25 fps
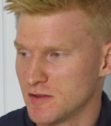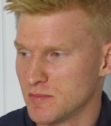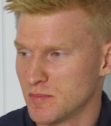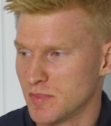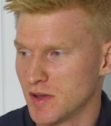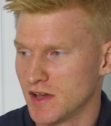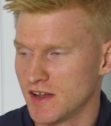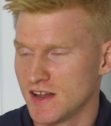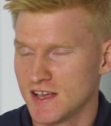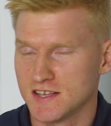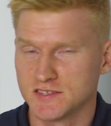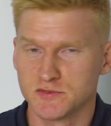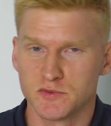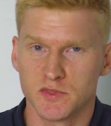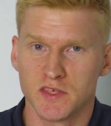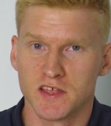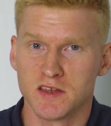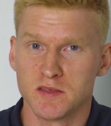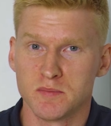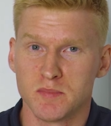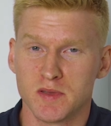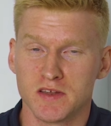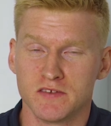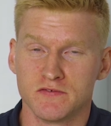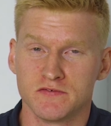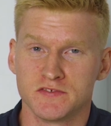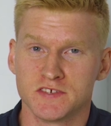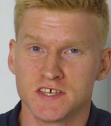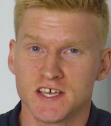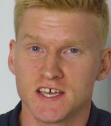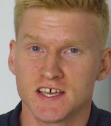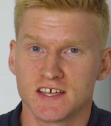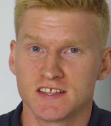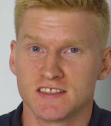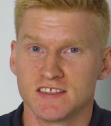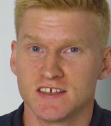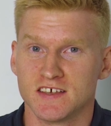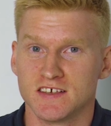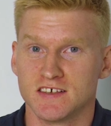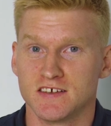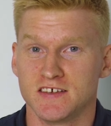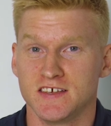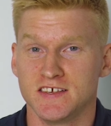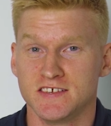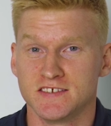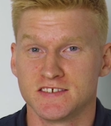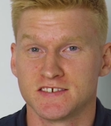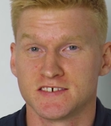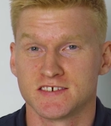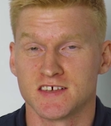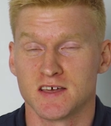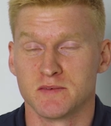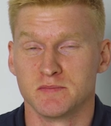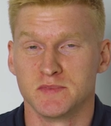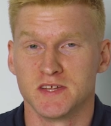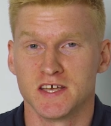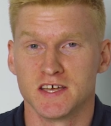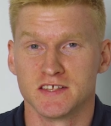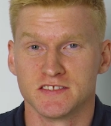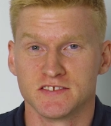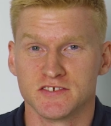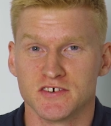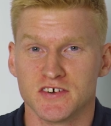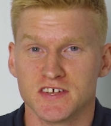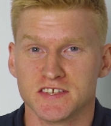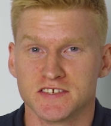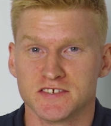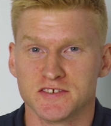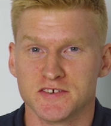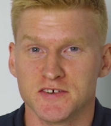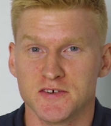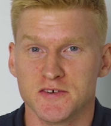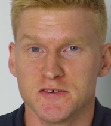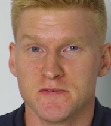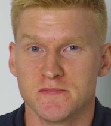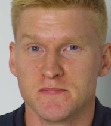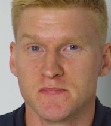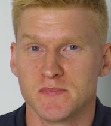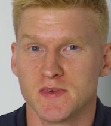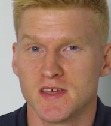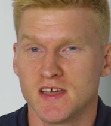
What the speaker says: but as with any bit of tech, there is some downsides too.